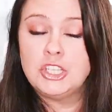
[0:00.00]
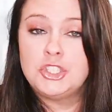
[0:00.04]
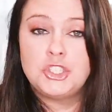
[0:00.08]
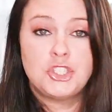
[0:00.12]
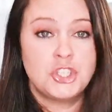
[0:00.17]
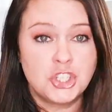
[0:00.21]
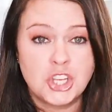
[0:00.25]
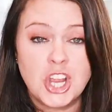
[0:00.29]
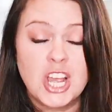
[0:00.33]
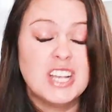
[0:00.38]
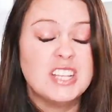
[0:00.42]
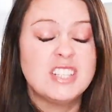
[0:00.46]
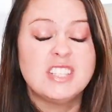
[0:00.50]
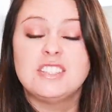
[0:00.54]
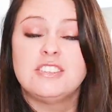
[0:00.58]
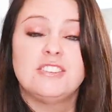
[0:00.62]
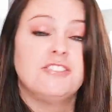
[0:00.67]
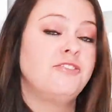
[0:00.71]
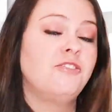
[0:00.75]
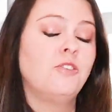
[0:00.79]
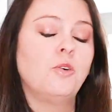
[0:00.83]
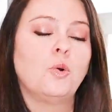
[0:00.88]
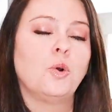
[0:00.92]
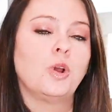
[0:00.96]
Just
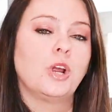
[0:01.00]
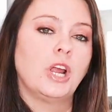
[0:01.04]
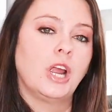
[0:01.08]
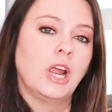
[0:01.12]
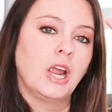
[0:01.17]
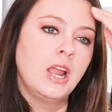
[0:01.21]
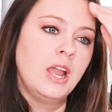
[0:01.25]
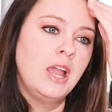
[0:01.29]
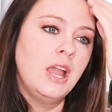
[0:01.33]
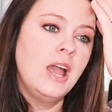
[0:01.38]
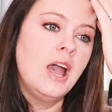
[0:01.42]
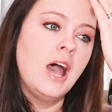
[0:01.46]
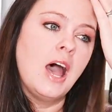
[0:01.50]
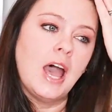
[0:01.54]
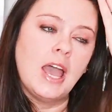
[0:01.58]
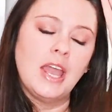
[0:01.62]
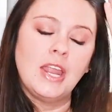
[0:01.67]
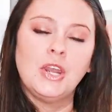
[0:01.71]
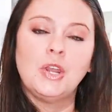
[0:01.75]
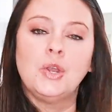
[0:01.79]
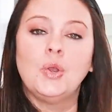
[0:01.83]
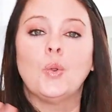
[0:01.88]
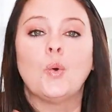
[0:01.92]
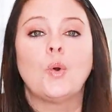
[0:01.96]
for
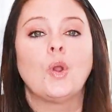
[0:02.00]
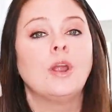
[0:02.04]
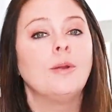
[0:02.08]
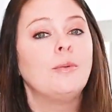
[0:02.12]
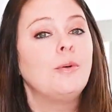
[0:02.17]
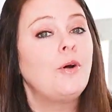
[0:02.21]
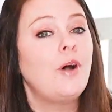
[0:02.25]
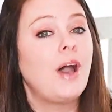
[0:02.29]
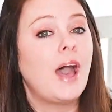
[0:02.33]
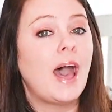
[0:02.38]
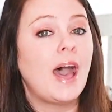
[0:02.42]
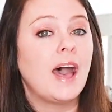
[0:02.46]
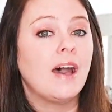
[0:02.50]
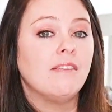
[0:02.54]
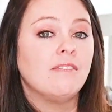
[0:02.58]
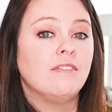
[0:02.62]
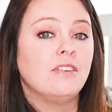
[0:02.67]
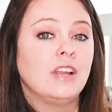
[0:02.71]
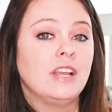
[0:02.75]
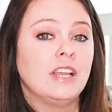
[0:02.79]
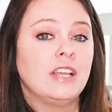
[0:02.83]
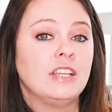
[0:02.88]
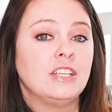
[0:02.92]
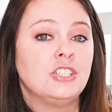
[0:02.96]
a normal
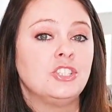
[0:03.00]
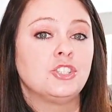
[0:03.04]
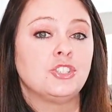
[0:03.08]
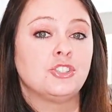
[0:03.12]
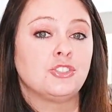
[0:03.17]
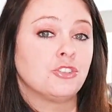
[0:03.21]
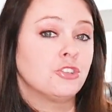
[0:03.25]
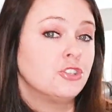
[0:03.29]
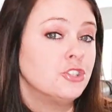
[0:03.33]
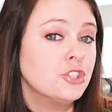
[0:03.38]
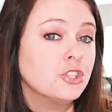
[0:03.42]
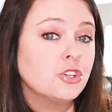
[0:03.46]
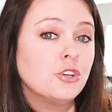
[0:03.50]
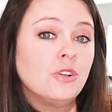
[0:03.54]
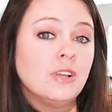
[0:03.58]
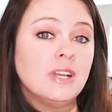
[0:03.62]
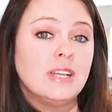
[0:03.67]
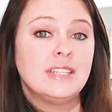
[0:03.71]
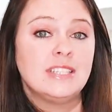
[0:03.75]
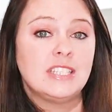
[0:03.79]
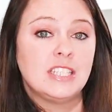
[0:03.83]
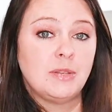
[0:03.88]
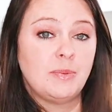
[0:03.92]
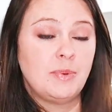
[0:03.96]
average surgical
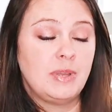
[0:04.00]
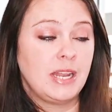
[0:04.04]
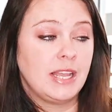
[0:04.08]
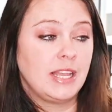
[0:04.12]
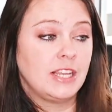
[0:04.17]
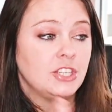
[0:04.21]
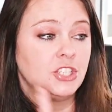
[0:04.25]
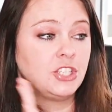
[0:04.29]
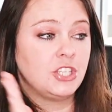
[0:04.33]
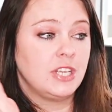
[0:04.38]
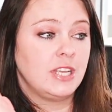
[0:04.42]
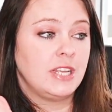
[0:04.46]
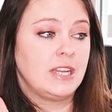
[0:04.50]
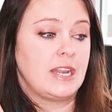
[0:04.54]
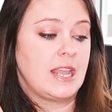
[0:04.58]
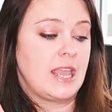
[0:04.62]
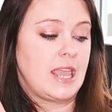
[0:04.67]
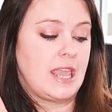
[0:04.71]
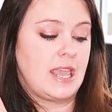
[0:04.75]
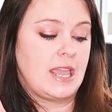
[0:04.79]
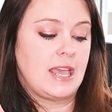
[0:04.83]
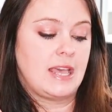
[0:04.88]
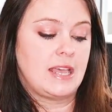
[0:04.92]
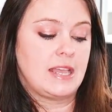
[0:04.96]
insemination
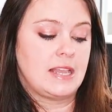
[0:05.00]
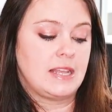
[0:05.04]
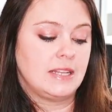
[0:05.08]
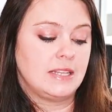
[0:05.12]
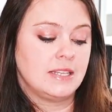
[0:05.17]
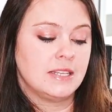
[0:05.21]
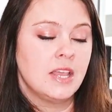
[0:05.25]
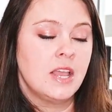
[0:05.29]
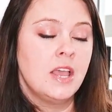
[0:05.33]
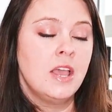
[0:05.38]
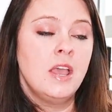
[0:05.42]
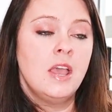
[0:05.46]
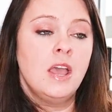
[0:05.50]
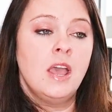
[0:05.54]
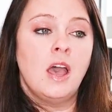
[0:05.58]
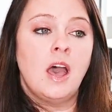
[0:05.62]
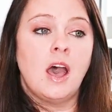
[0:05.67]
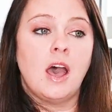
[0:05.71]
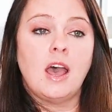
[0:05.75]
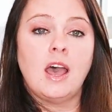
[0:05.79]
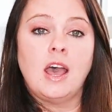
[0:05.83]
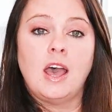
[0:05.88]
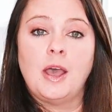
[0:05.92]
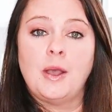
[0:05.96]
and
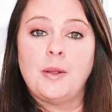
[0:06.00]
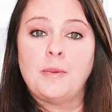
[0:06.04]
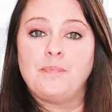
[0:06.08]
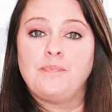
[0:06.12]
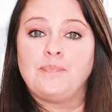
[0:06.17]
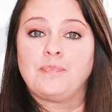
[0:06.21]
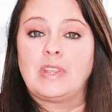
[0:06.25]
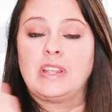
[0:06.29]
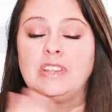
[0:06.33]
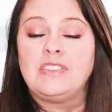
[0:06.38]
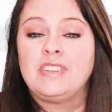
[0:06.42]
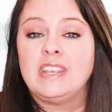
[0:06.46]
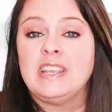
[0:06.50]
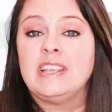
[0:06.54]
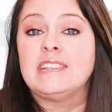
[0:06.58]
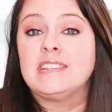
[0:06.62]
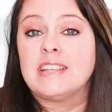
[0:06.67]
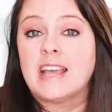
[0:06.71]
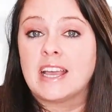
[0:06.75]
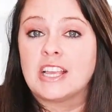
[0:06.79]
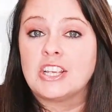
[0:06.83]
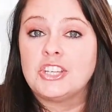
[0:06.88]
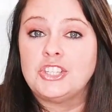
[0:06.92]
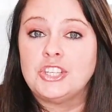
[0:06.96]

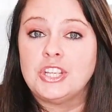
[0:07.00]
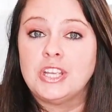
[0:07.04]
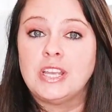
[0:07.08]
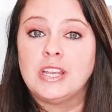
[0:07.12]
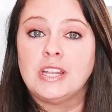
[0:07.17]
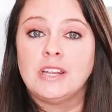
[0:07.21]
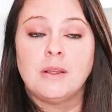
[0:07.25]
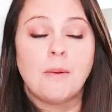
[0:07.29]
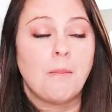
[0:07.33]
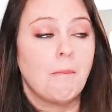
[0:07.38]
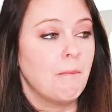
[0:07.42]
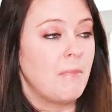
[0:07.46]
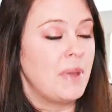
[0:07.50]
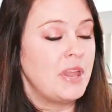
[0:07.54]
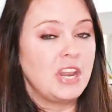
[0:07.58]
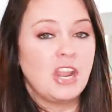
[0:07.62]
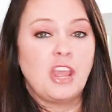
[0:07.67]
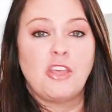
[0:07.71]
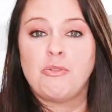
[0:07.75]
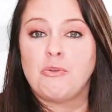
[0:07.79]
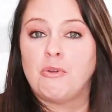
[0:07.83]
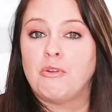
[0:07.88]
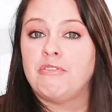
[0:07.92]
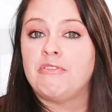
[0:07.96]
C-section
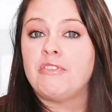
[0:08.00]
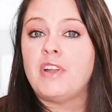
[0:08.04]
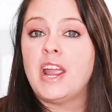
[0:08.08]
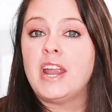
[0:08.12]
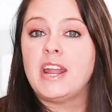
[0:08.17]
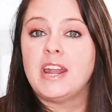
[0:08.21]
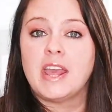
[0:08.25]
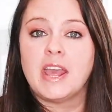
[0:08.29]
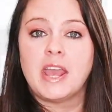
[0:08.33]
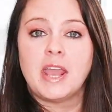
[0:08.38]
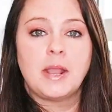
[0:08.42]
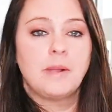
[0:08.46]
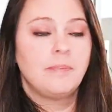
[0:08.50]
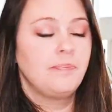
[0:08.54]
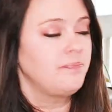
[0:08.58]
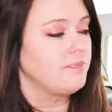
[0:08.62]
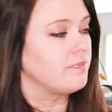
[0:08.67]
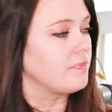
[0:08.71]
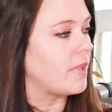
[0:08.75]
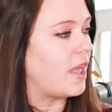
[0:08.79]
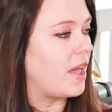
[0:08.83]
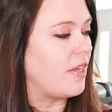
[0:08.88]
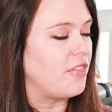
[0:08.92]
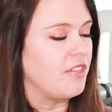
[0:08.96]
Monday through Friday
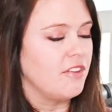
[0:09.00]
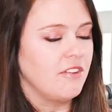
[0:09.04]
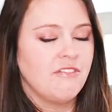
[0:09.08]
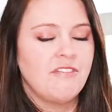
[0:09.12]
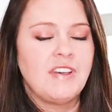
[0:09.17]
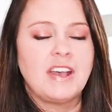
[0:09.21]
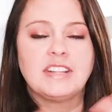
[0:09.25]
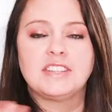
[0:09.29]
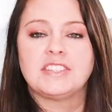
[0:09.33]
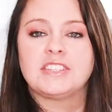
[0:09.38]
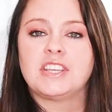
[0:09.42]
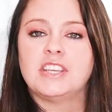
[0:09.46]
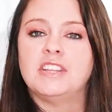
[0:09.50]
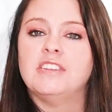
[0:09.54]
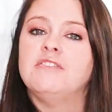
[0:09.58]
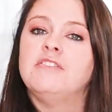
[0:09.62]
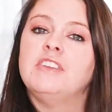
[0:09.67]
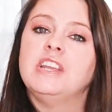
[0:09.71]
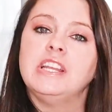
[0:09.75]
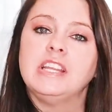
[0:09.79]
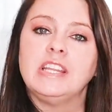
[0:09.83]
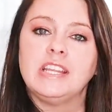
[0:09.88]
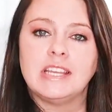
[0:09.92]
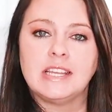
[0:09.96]
at the vet's
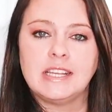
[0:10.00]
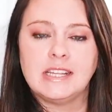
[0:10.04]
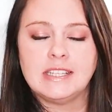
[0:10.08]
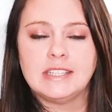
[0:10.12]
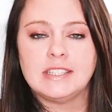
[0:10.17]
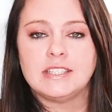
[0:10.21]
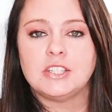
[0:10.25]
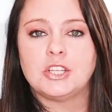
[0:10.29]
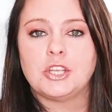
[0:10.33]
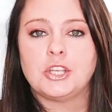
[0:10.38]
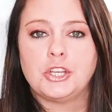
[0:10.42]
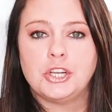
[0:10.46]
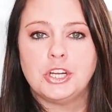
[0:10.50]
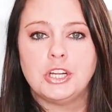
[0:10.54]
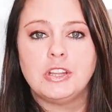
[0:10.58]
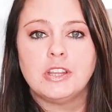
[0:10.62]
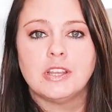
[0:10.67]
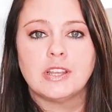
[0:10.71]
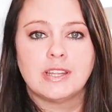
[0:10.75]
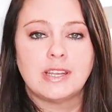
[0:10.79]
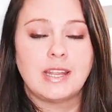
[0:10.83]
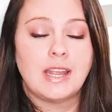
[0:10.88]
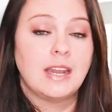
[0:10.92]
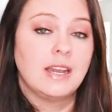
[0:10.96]
convenience, you're
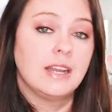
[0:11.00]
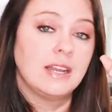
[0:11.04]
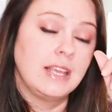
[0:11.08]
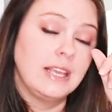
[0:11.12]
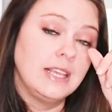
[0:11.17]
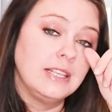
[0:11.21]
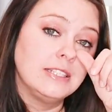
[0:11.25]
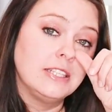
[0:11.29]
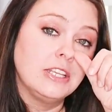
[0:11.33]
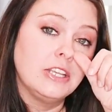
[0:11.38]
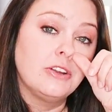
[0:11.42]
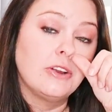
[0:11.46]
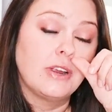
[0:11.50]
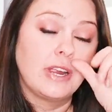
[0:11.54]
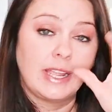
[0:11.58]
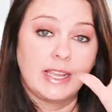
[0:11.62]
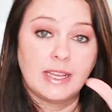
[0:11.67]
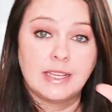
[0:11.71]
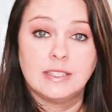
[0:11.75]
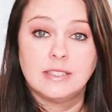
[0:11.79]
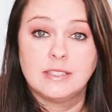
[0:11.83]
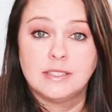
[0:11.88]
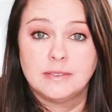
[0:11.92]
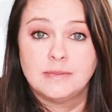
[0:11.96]
looking at an easy
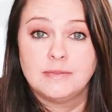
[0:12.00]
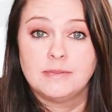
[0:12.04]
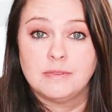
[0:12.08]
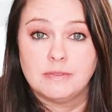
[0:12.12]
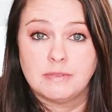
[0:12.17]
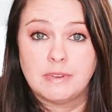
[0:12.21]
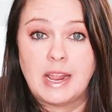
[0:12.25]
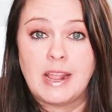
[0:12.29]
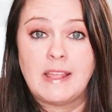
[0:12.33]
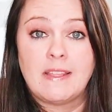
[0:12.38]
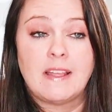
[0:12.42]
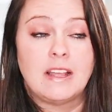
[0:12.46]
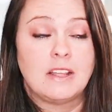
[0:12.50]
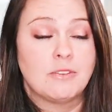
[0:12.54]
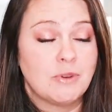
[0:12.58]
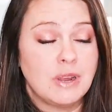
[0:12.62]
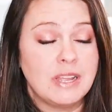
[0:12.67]
grand, right?